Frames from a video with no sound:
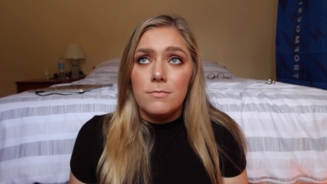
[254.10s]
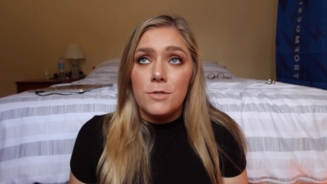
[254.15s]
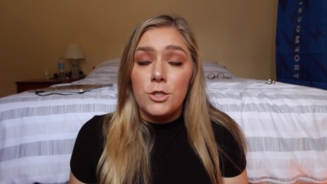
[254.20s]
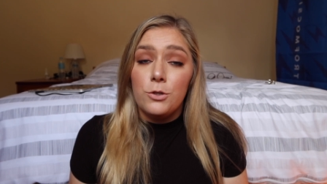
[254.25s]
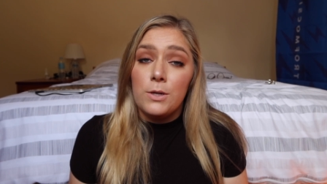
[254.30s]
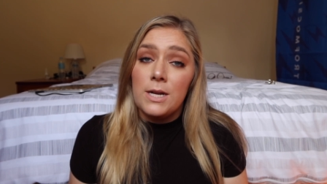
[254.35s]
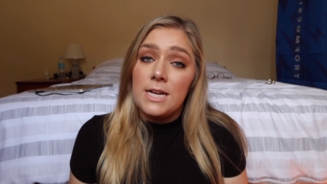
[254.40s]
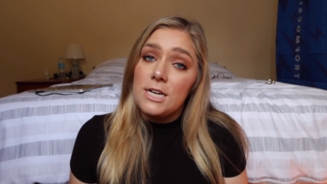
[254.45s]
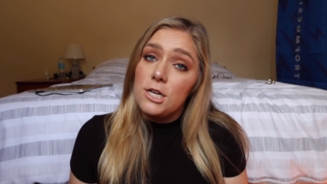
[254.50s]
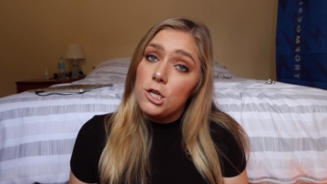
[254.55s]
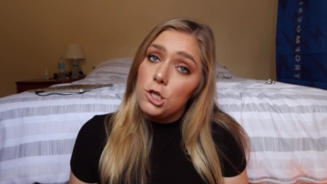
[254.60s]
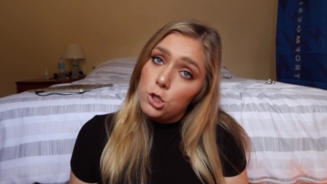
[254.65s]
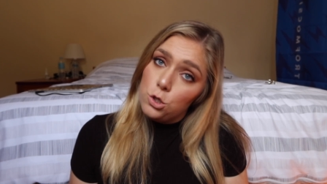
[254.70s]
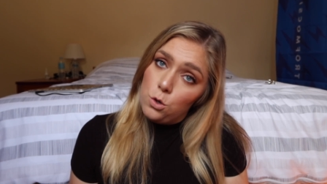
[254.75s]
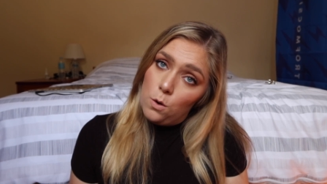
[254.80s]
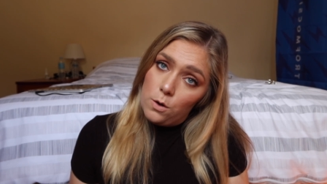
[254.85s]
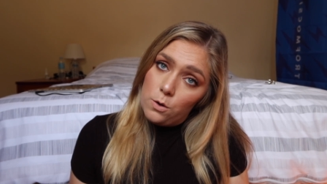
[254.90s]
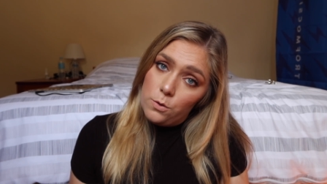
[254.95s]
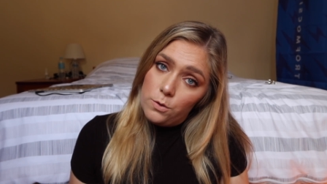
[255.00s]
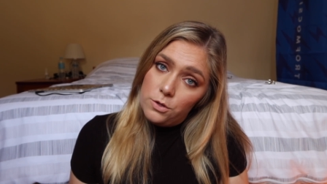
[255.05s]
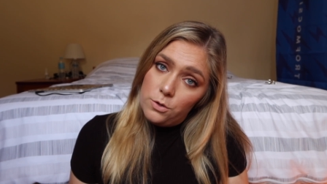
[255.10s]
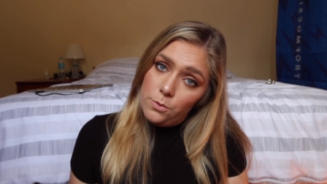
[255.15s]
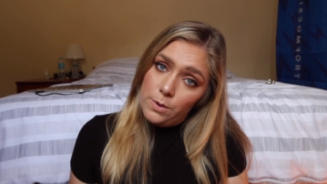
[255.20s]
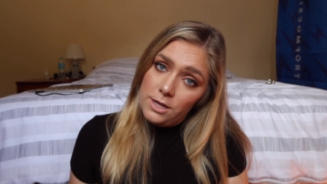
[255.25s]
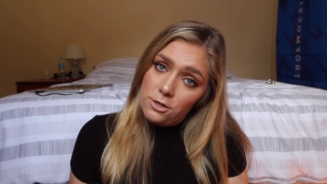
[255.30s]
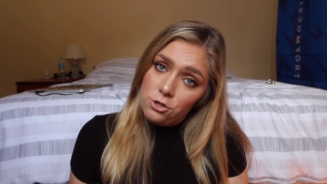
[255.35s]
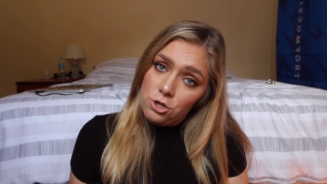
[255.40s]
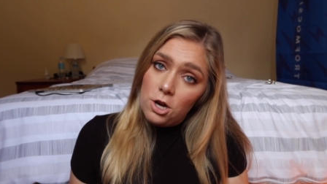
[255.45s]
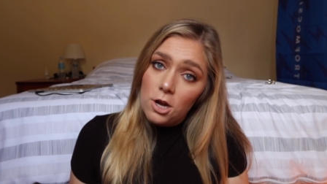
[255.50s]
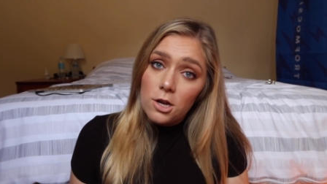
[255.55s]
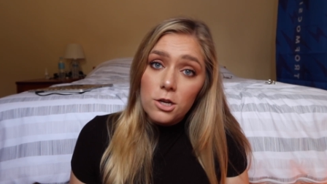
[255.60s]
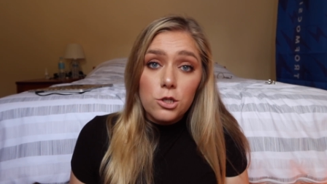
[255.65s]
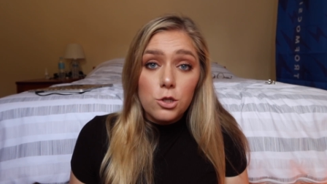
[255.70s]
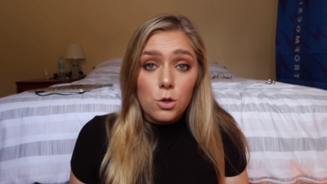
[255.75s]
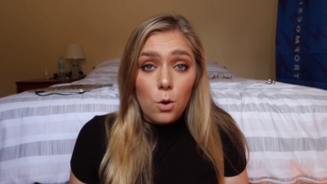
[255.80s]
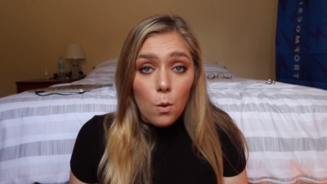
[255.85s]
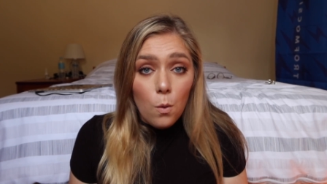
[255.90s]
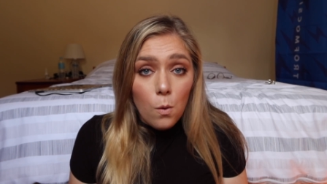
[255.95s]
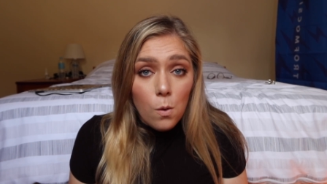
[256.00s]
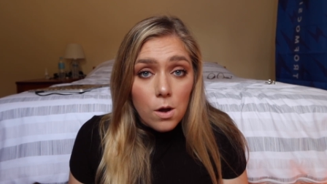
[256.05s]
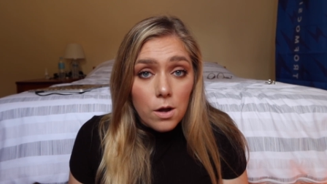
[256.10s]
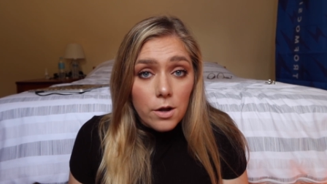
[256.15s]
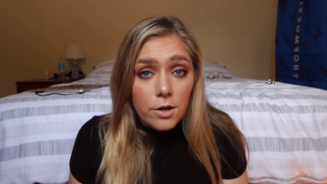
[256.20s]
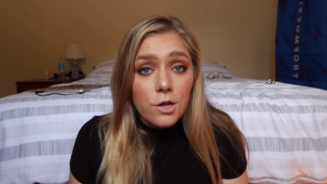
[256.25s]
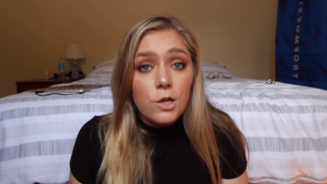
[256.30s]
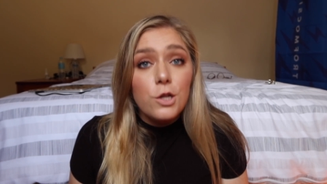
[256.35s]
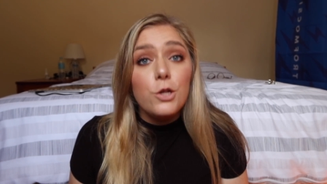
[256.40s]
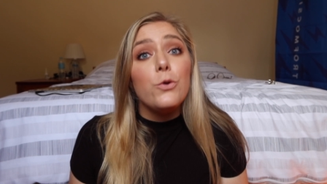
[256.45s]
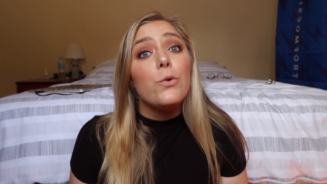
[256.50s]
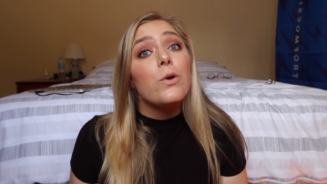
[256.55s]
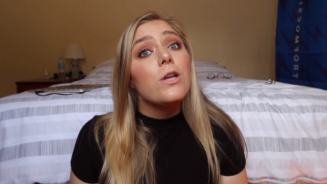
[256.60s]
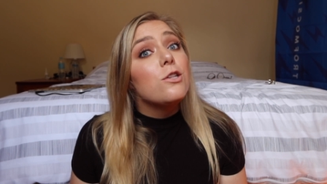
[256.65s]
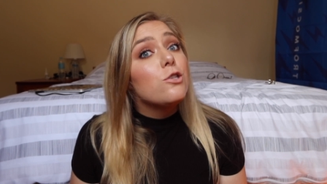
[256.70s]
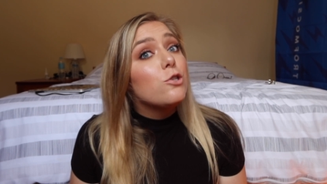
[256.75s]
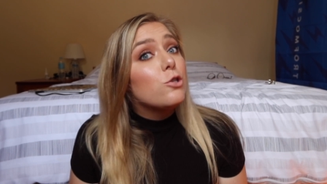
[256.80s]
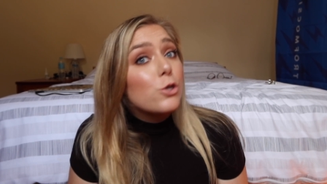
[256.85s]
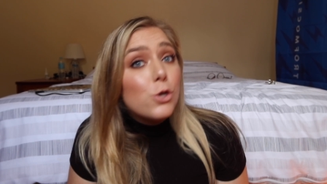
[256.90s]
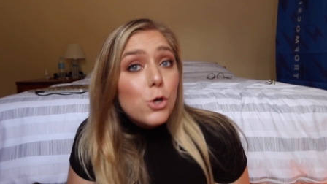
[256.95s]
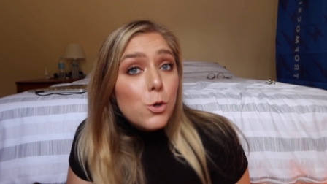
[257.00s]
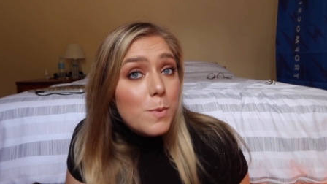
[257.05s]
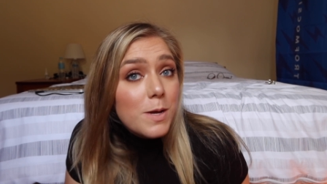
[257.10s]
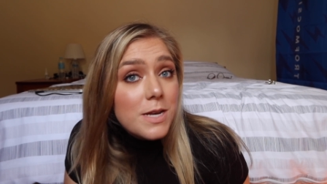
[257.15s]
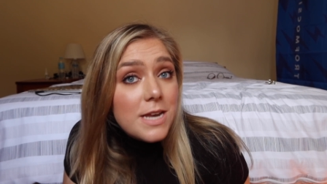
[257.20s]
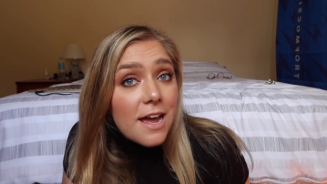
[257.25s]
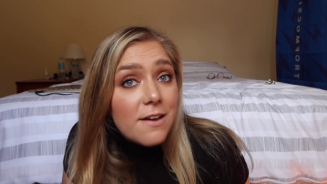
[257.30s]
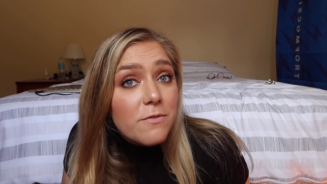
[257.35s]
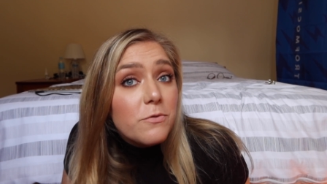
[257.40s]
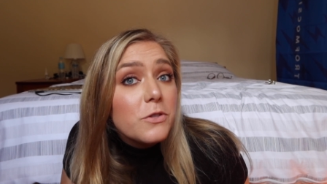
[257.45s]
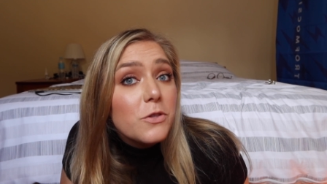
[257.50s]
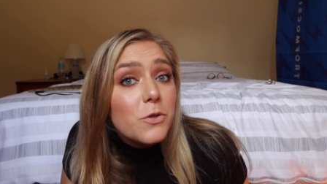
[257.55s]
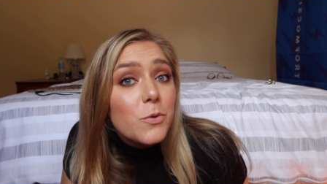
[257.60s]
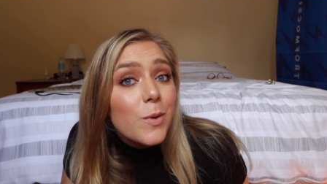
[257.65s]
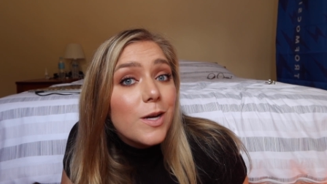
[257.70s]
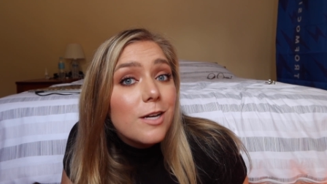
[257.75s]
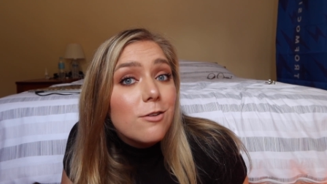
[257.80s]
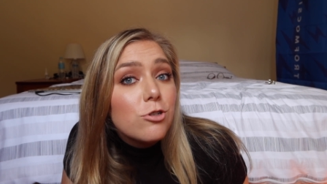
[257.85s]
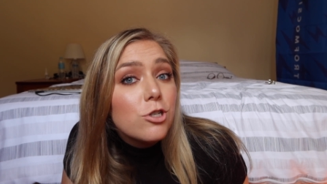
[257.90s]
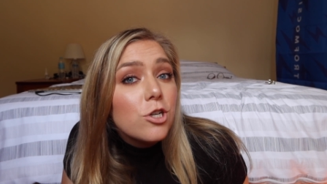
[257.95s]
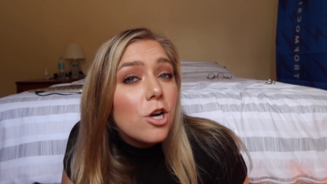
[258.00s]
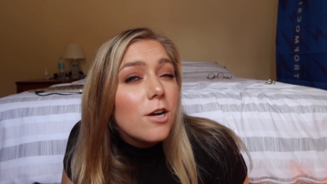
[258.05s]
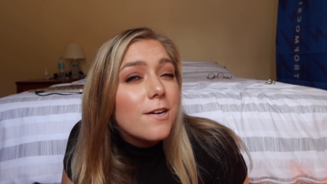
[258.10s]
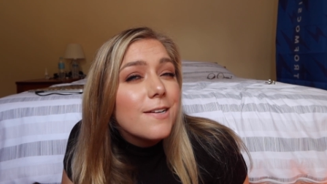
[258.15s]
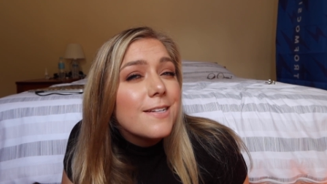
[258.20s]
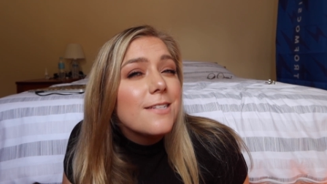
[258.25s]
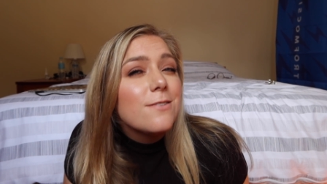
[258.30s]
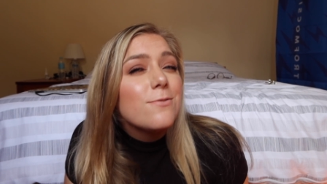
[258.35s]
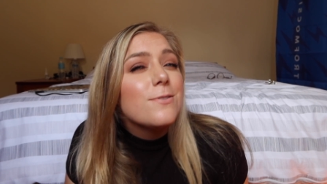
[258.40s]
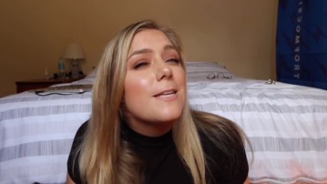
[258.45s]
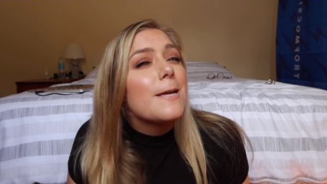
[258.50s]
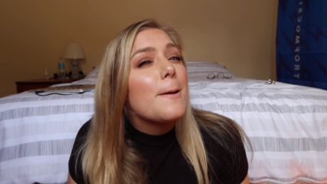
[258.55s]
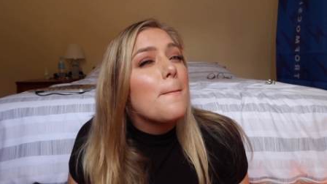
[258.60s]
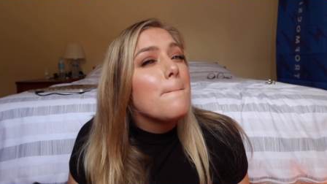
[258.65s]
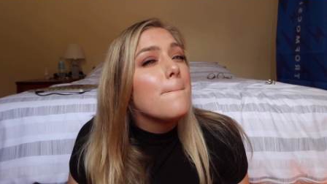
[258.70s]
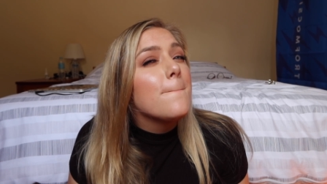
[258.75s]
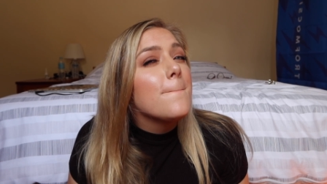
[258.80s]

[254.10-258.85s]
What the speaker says: You can snorkel with the whale sharks, or you can scuba dive with the whale sharks. So it's like,